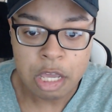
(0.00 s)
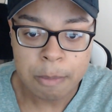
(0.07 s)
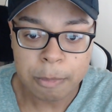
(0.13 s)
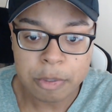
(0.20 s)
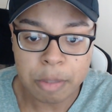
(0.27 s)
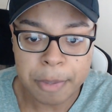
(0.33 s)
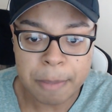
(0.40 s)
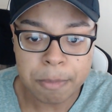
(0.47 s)

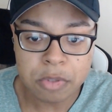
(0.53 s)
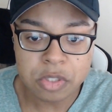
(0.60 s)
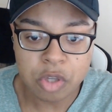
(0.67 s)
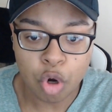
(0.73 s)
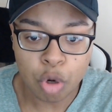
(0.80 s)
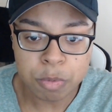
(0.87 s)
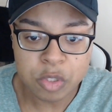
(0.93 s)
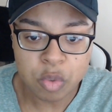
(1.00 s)
but the people's
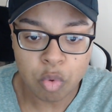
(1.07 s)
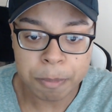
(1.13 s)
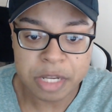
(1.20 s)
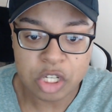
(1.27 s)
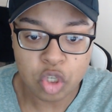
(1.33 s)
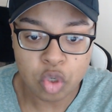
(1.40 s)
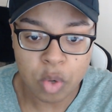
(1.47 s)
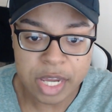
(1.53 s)
hopes were
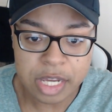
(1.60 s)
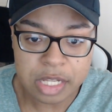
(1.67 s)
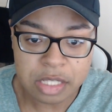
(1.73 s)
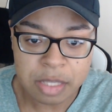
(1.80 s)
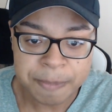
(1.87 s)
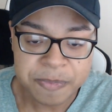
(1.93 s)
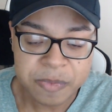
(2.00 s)
betrayed,